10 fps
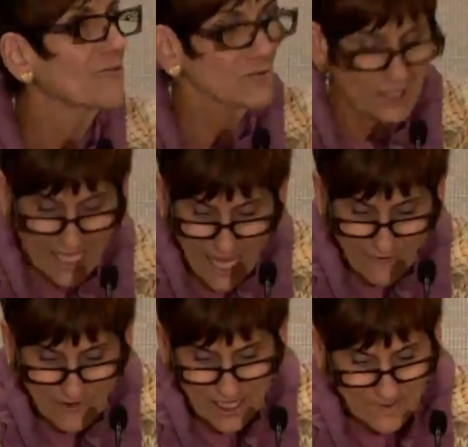food
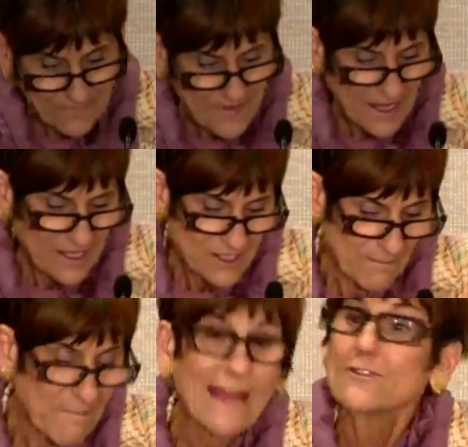safety
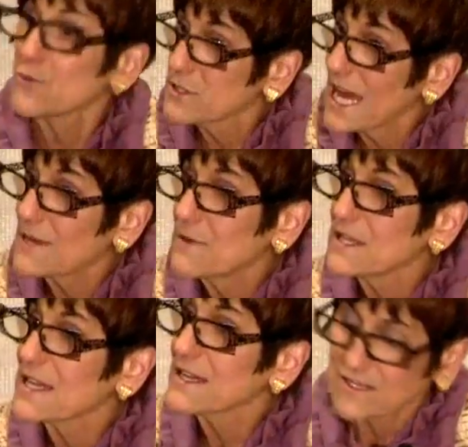to menu
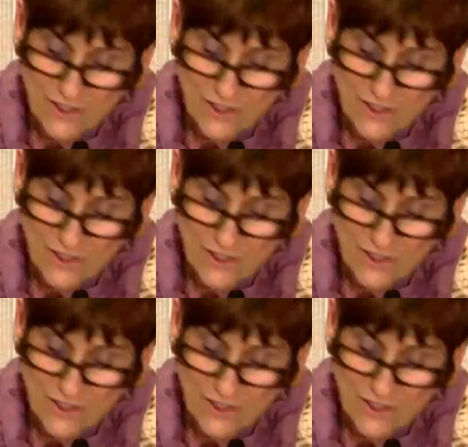labeling